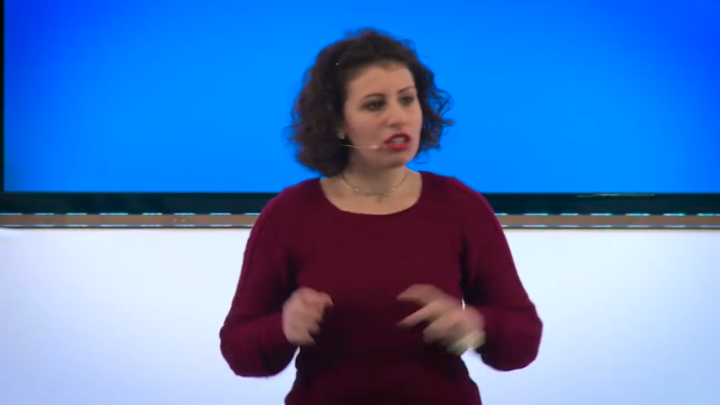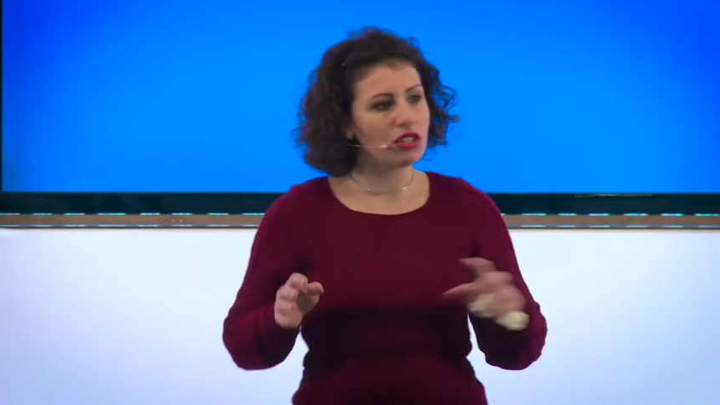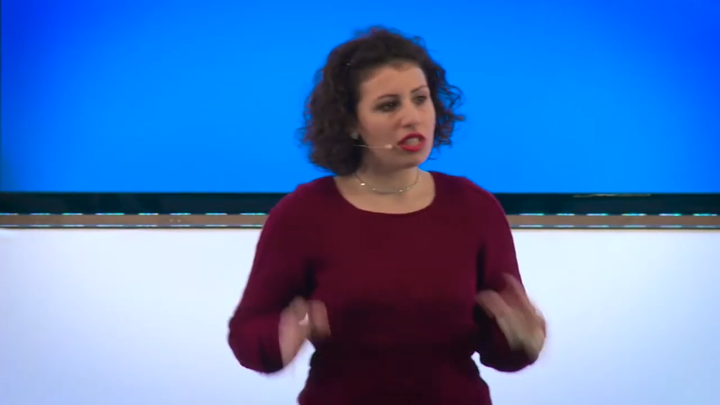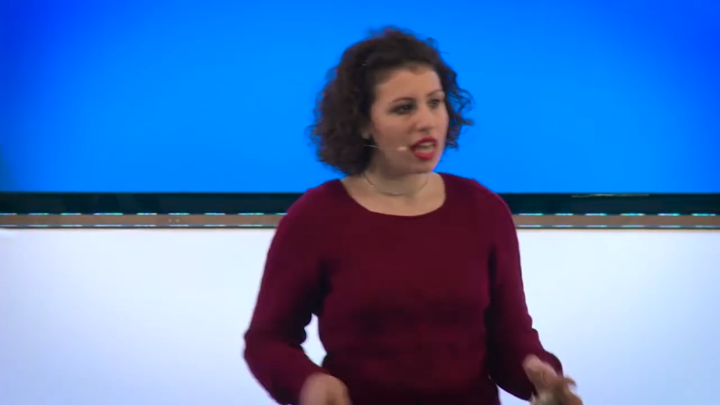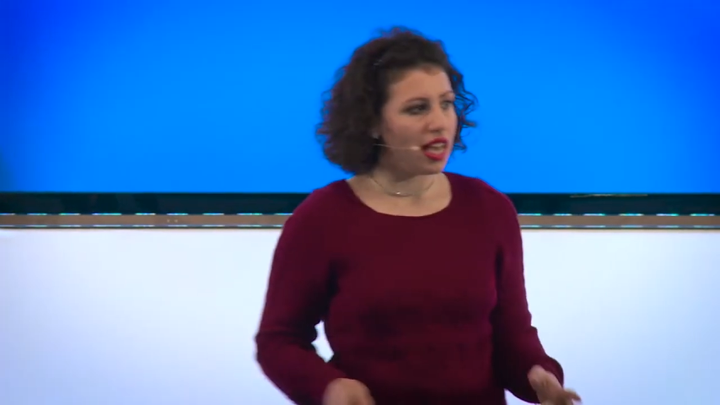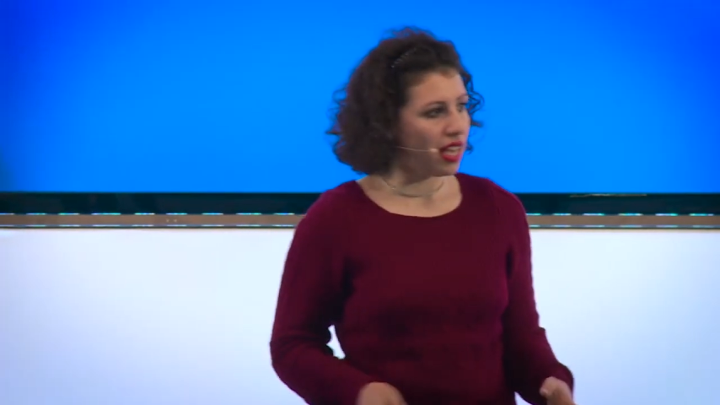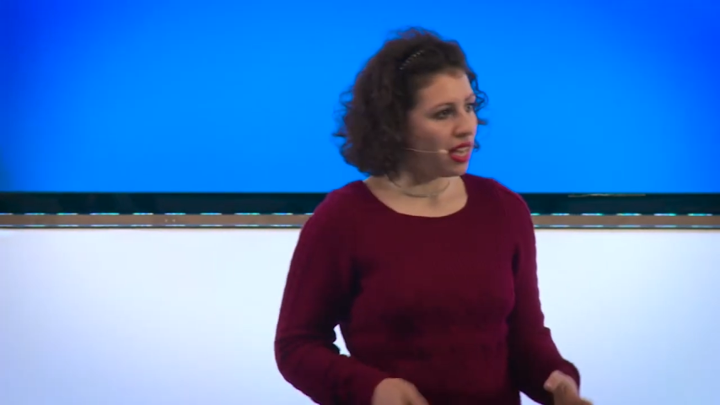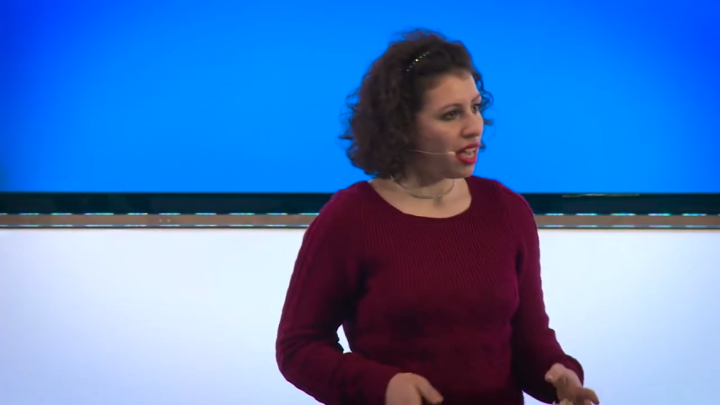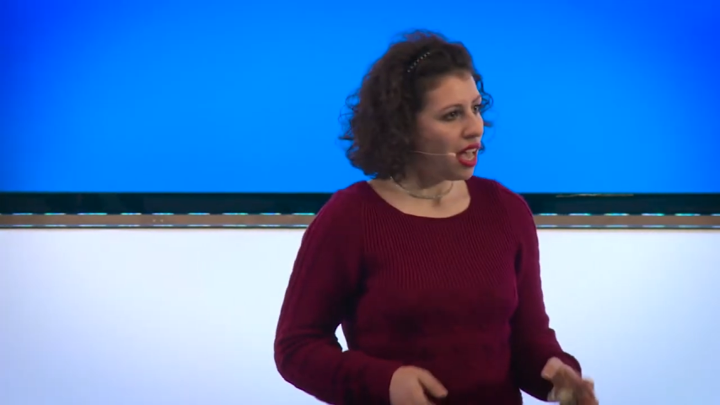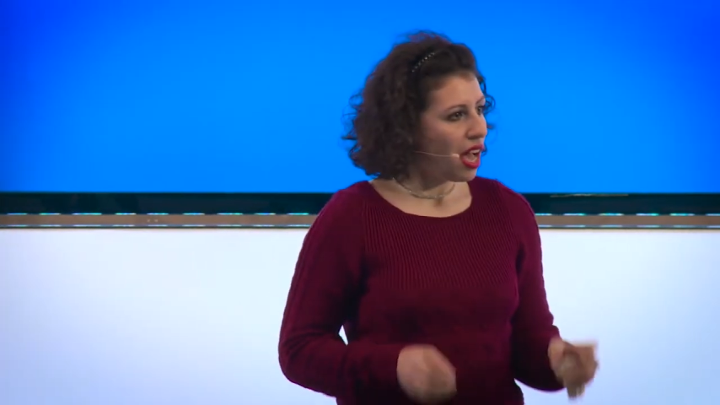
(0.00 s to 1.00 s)

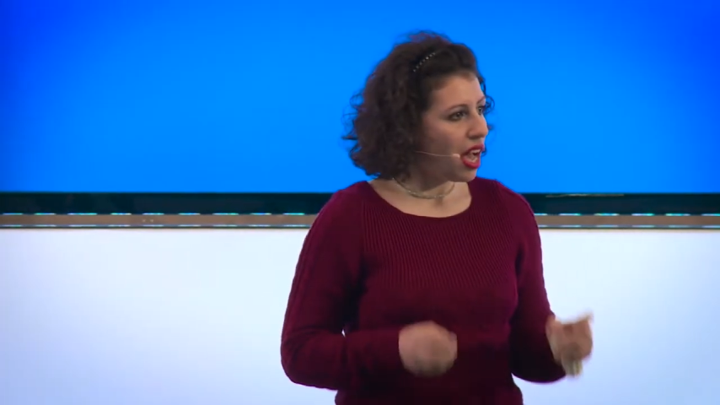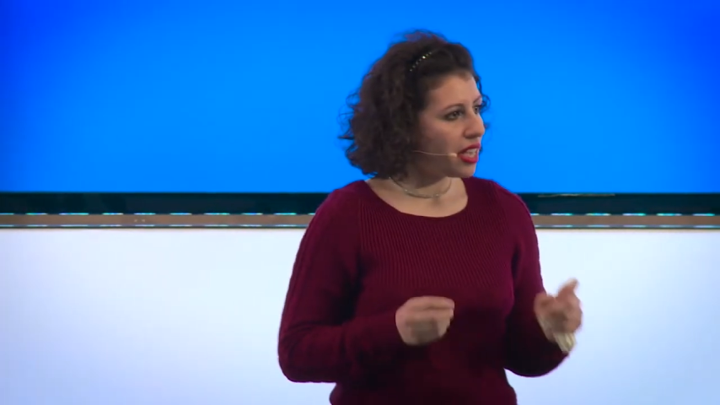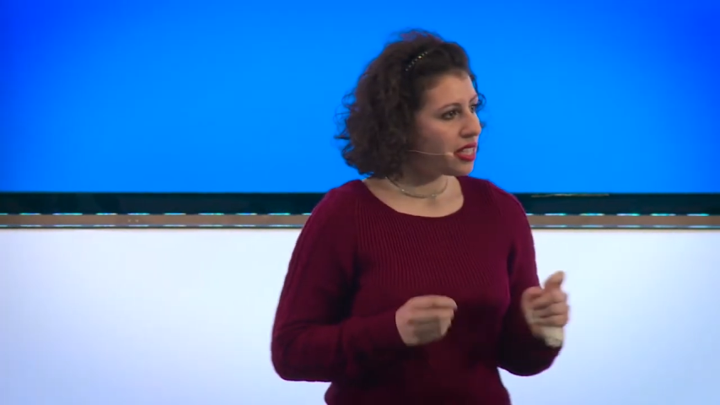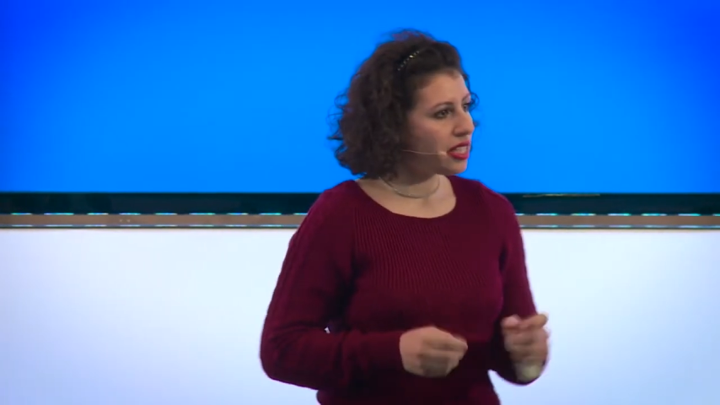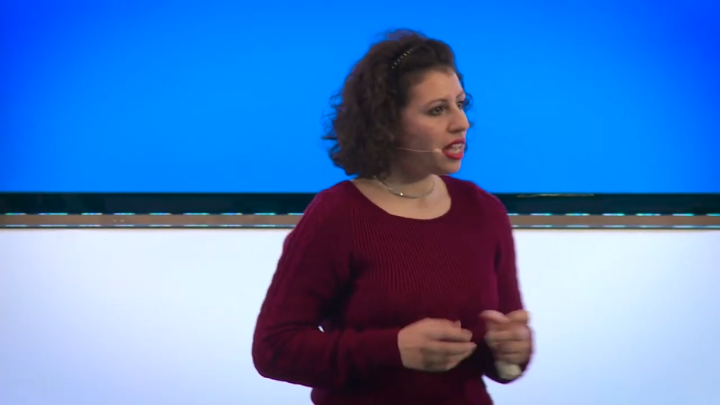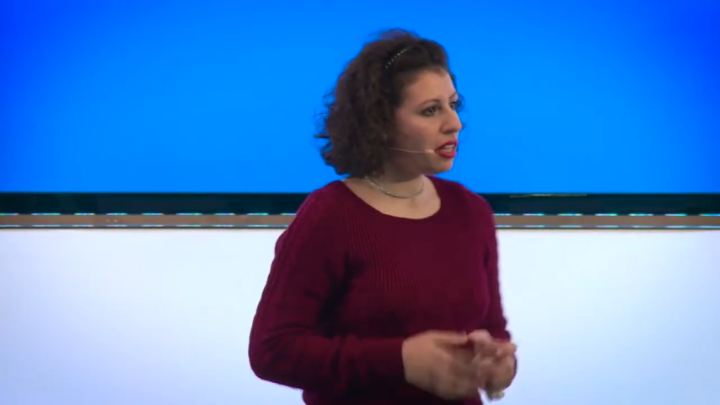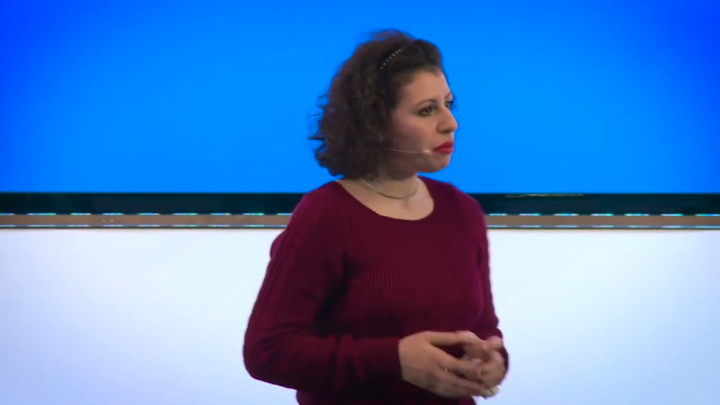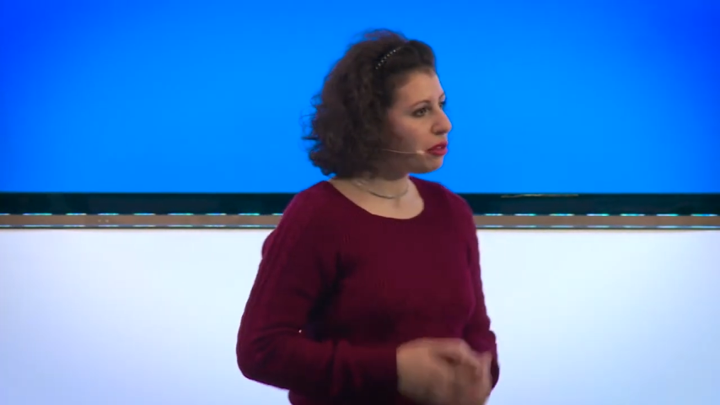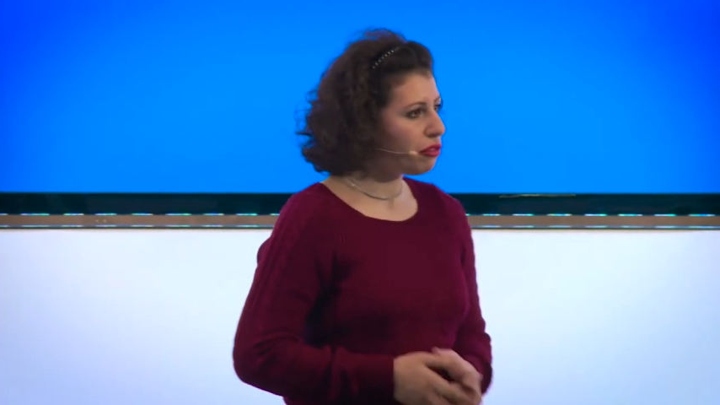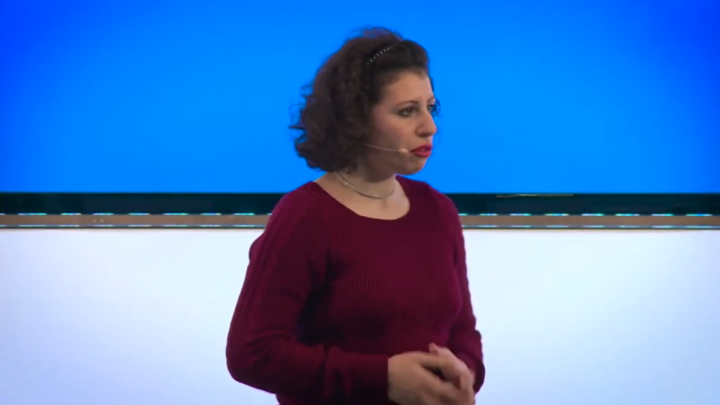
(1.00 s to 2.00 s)
Today, I
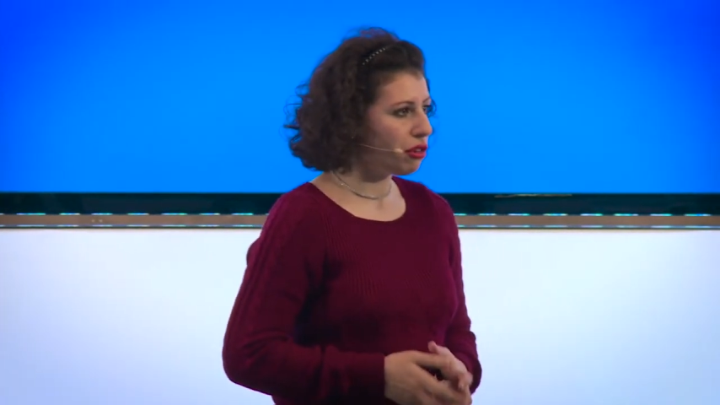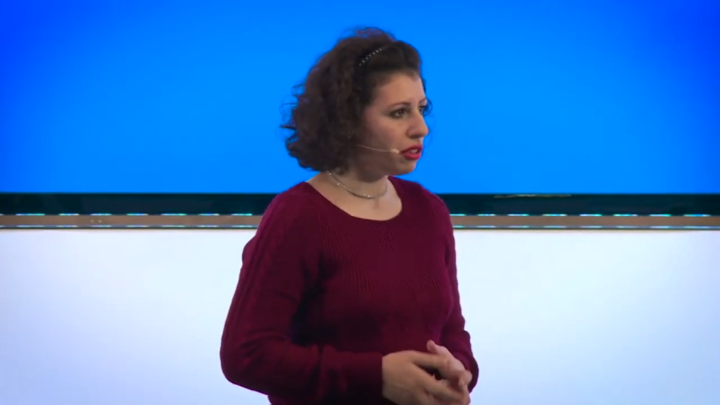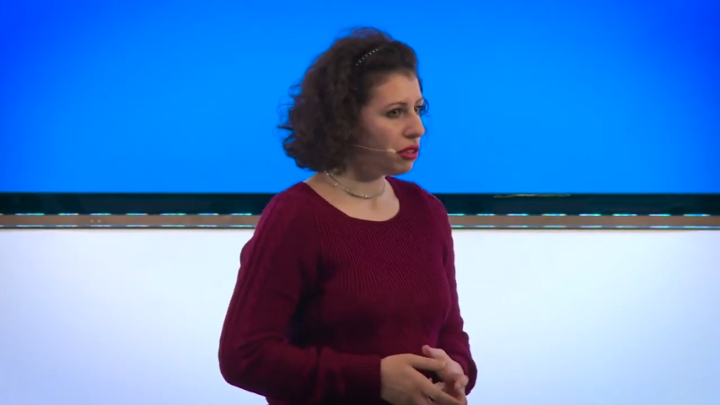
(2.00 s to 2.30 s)
stand before